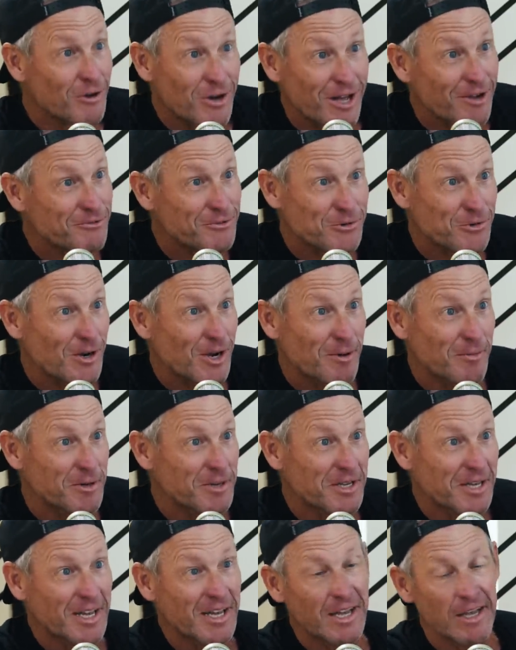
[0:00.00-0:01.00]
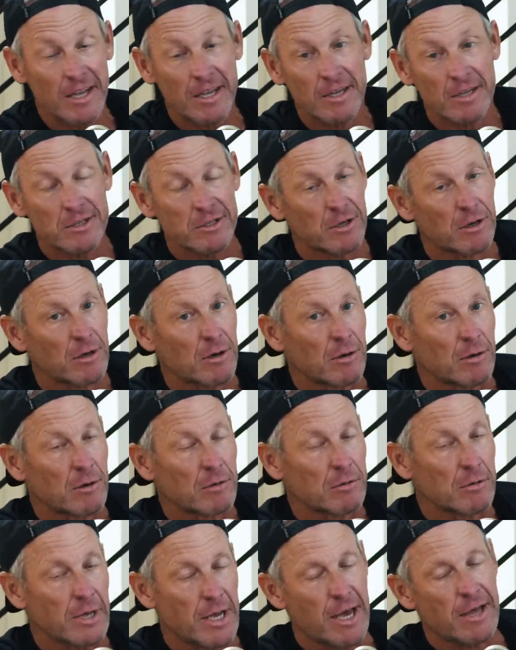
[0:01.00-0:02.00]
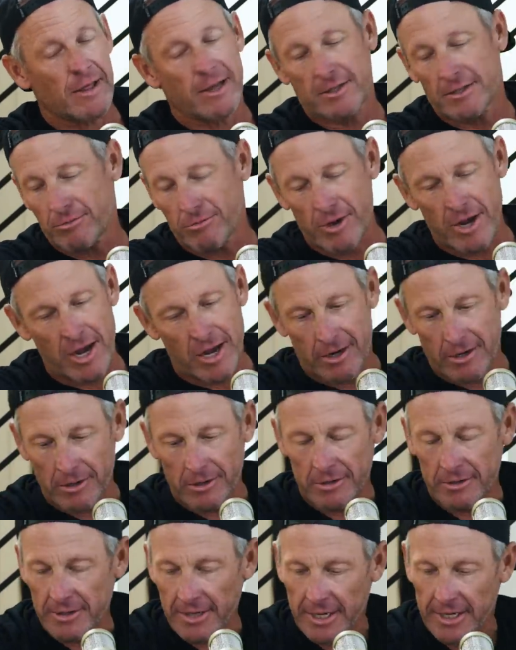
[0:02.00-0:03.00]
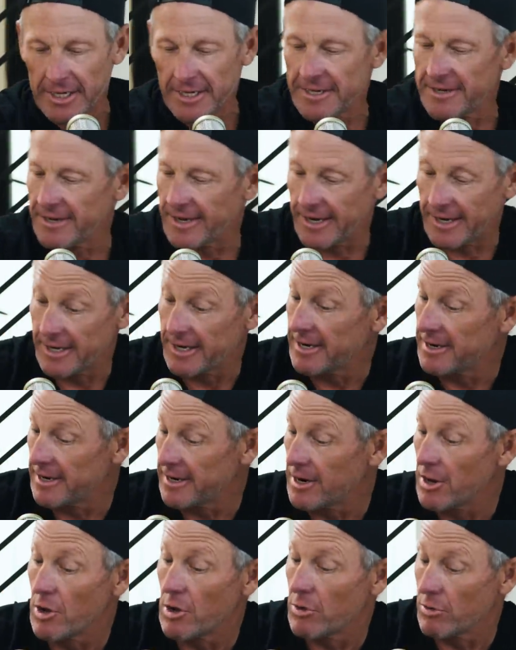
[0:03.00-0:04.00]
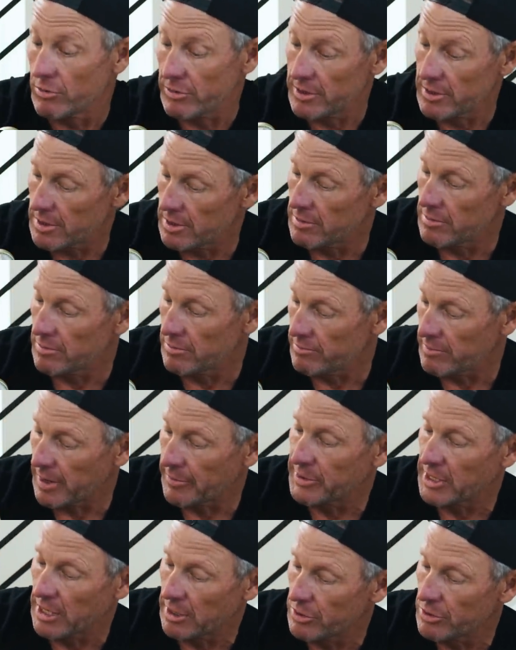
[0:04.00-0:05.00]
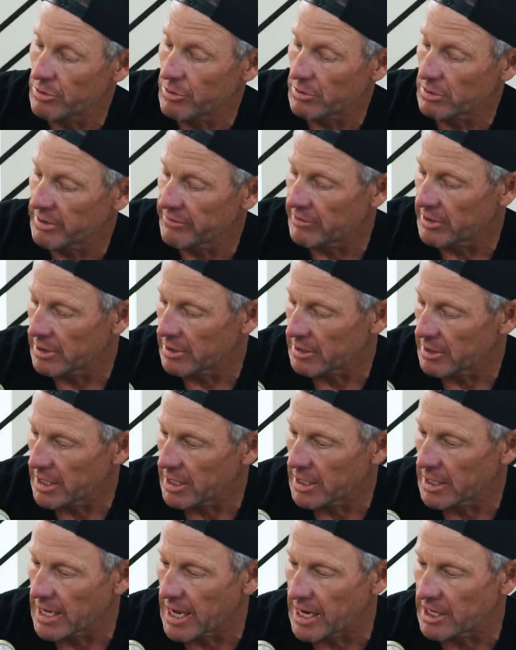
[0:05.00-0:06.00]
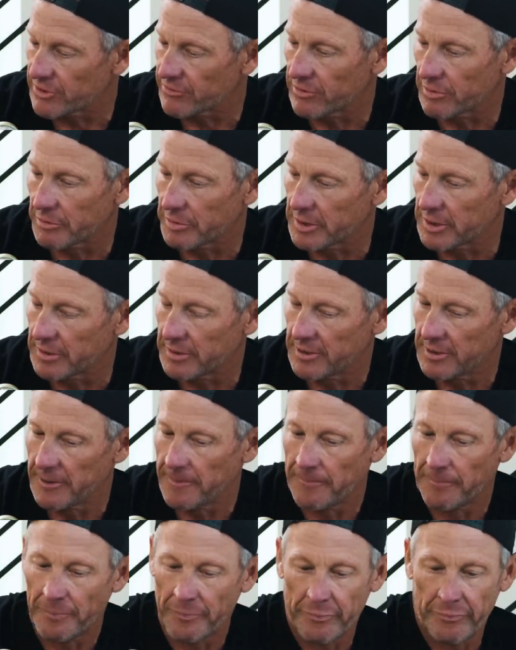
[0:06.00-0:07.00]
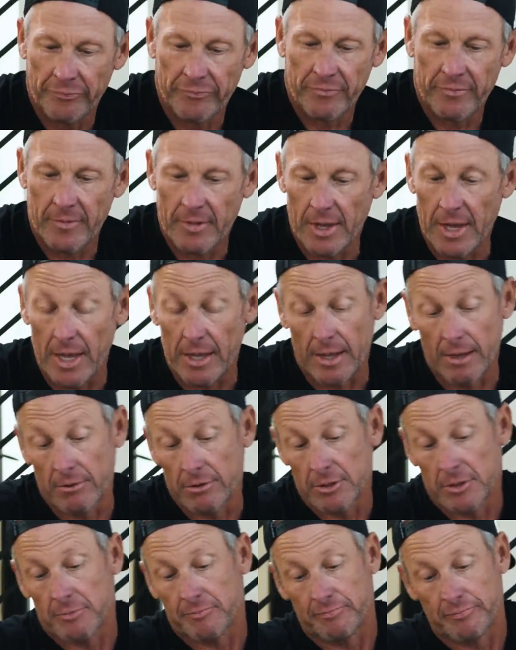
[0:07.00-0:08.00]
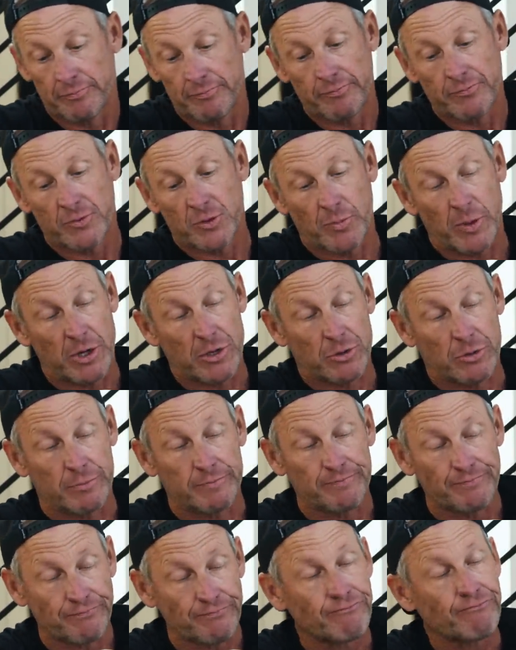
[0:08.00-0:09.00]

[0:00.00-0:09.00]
don't have trauma. So yeah, that's rad, dude. I didn't I didn't know that you I mean, I knew you were living in, in Nashville, but yeah, that was special.